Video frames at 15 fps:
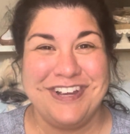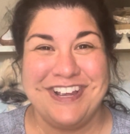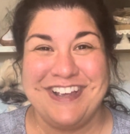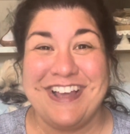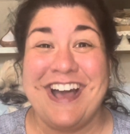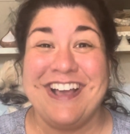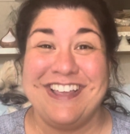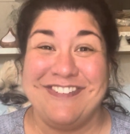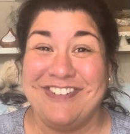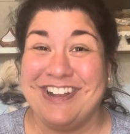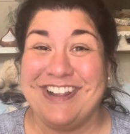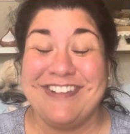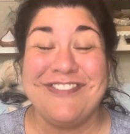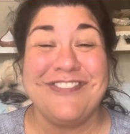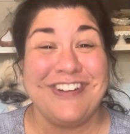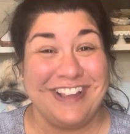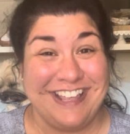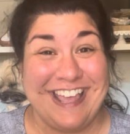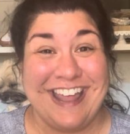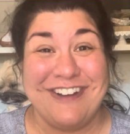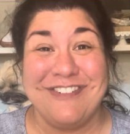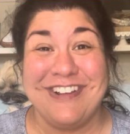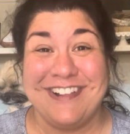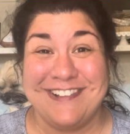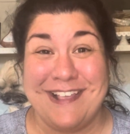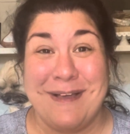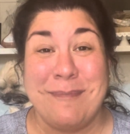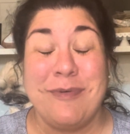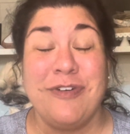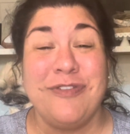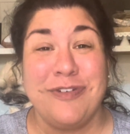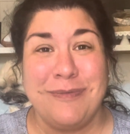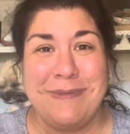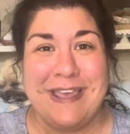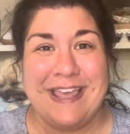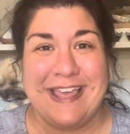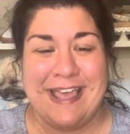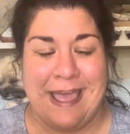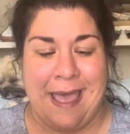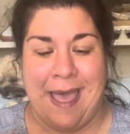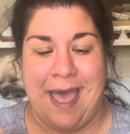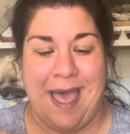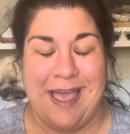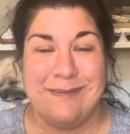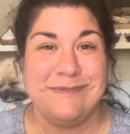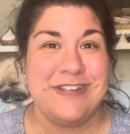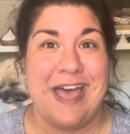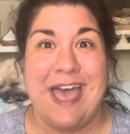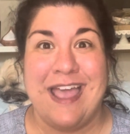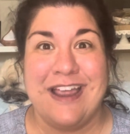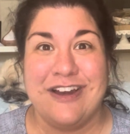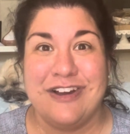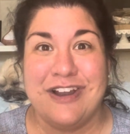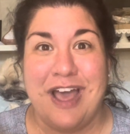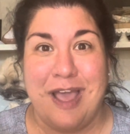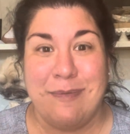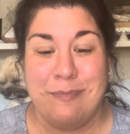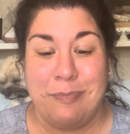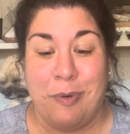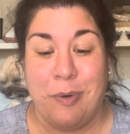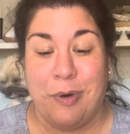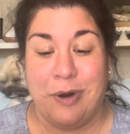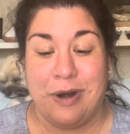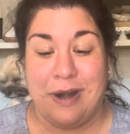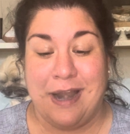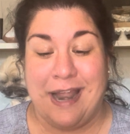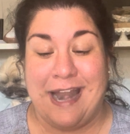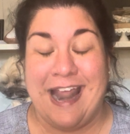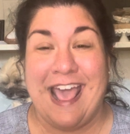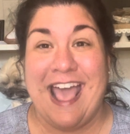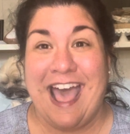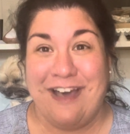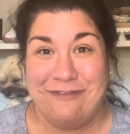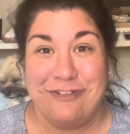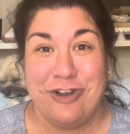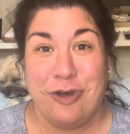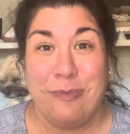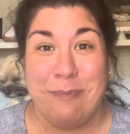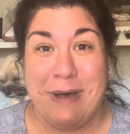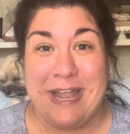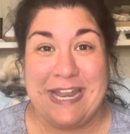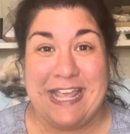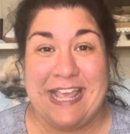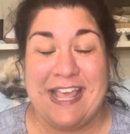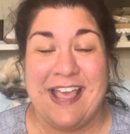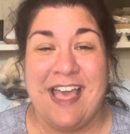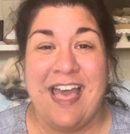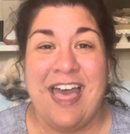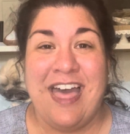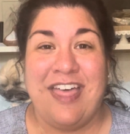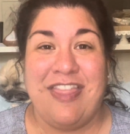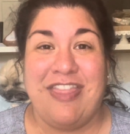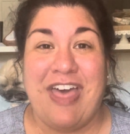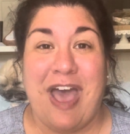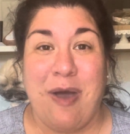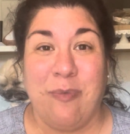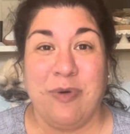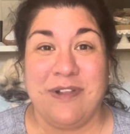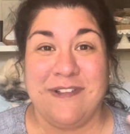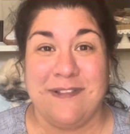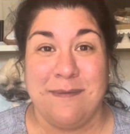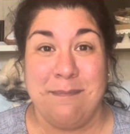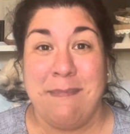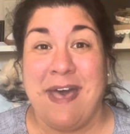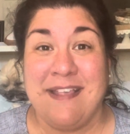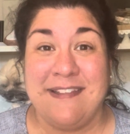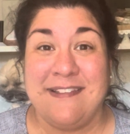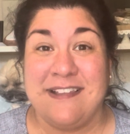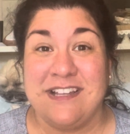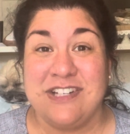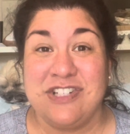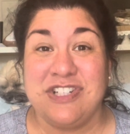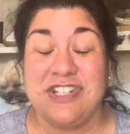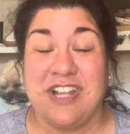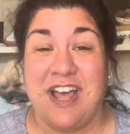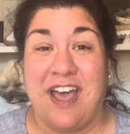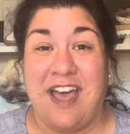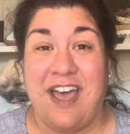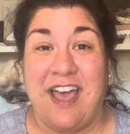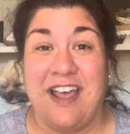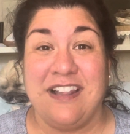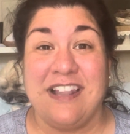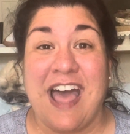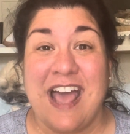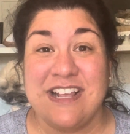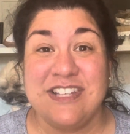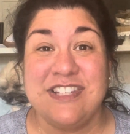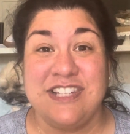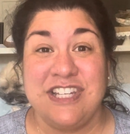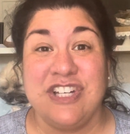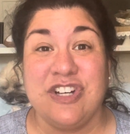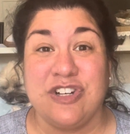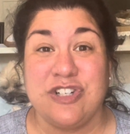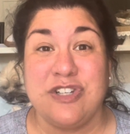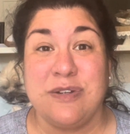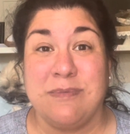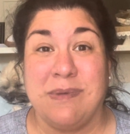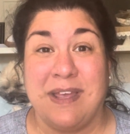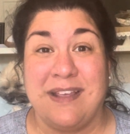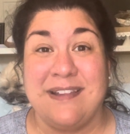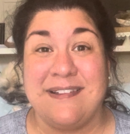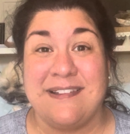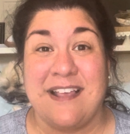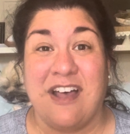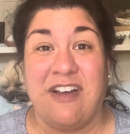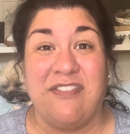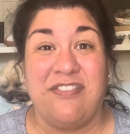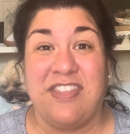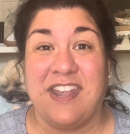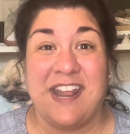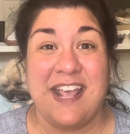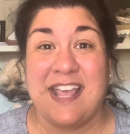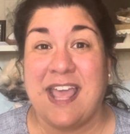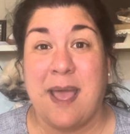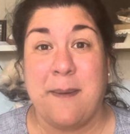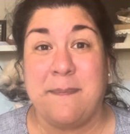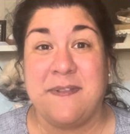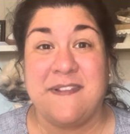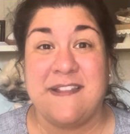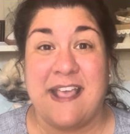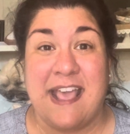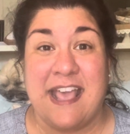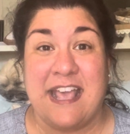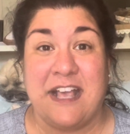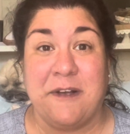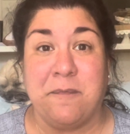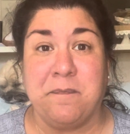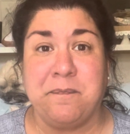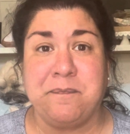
I'll give you an example for me. I'm tired, I'm poor, and I have no money. That was the message last year to myself that I kept saying